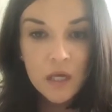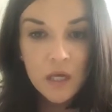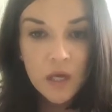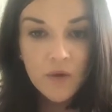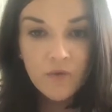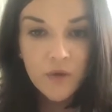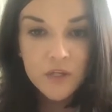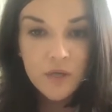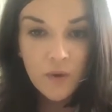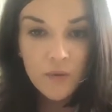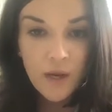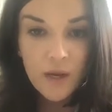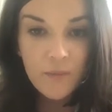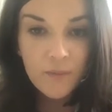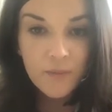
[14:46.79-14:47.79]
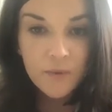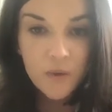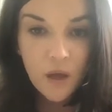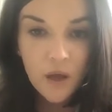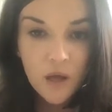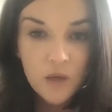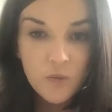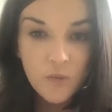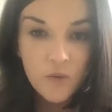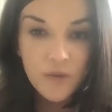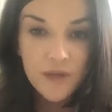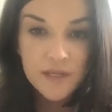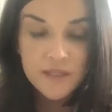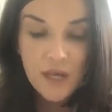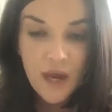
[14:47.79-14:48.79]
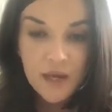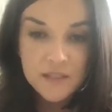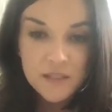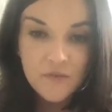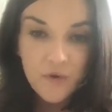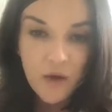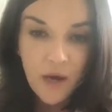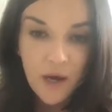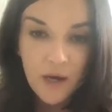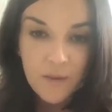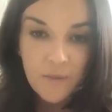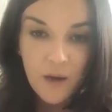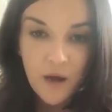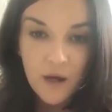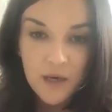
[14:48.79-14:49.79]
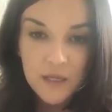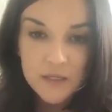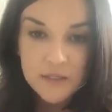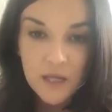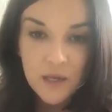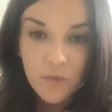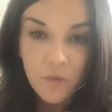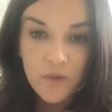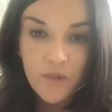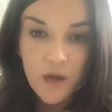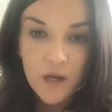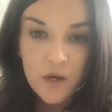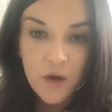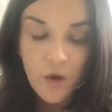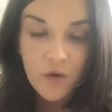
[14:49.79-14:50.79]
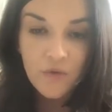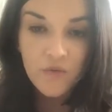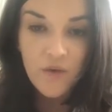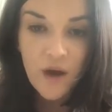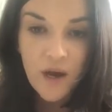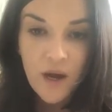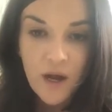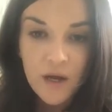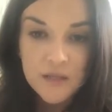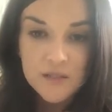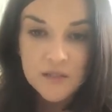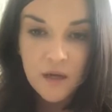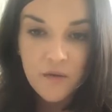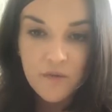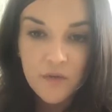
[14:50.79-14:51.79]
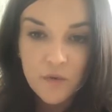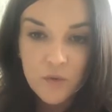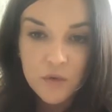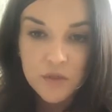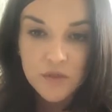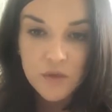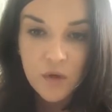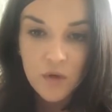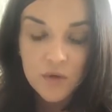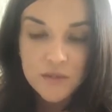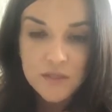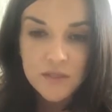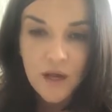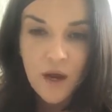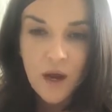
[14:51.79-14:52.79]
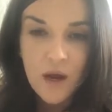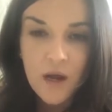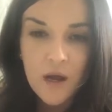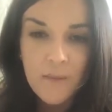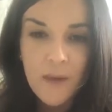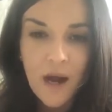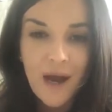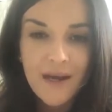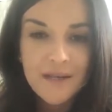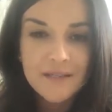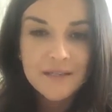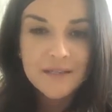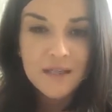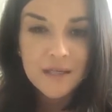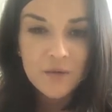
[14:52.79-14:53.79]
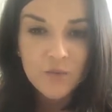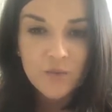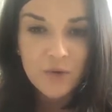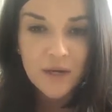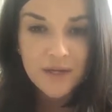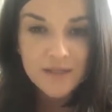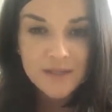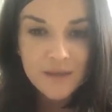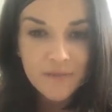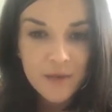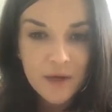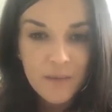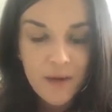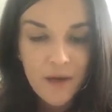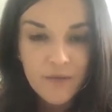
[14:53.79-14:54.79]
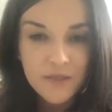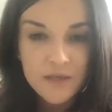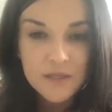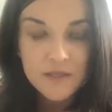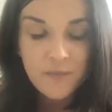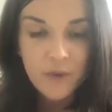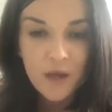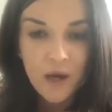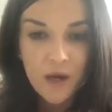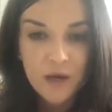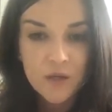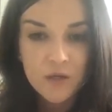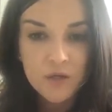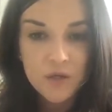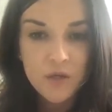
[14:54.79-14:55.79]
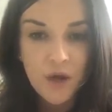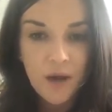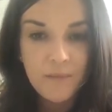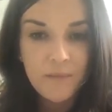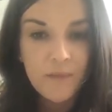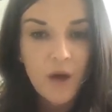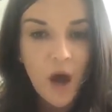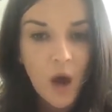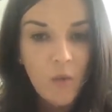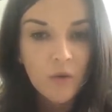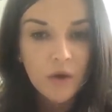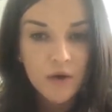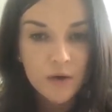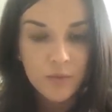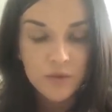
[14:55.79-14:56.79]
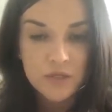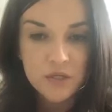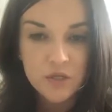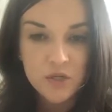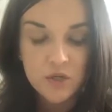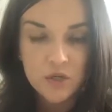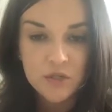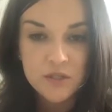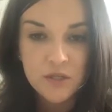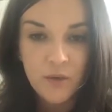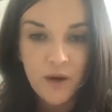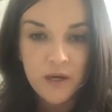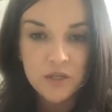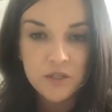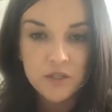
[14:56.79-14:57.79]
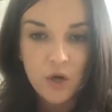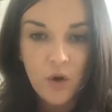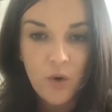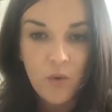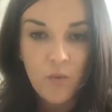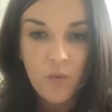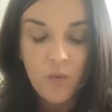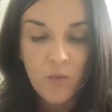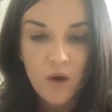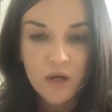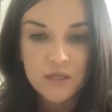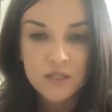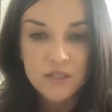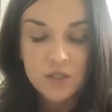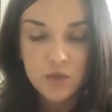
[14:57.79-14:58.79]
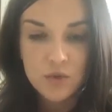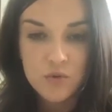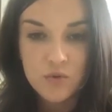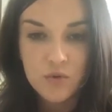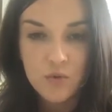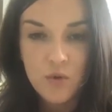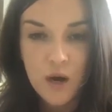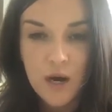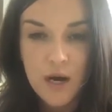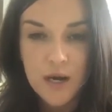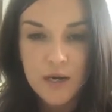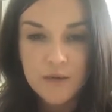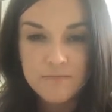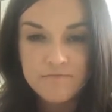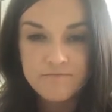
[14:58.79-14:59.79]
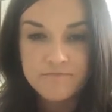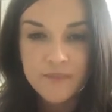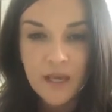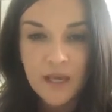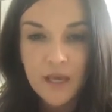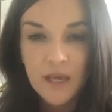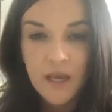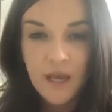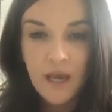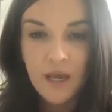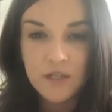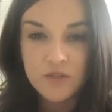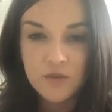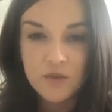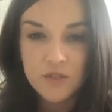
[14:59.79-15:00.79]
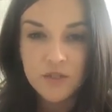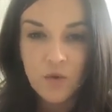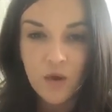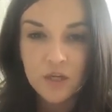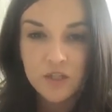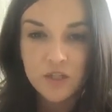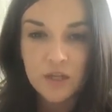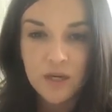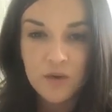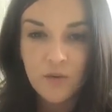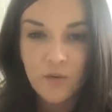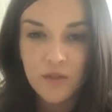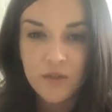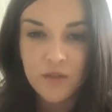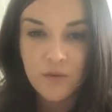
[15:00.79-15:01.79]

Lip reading: If we donate blood, will they test for antibodies, and would they notify us of the results? I did read something about this, but I'm not 100% sure, so I don't want to answer this question with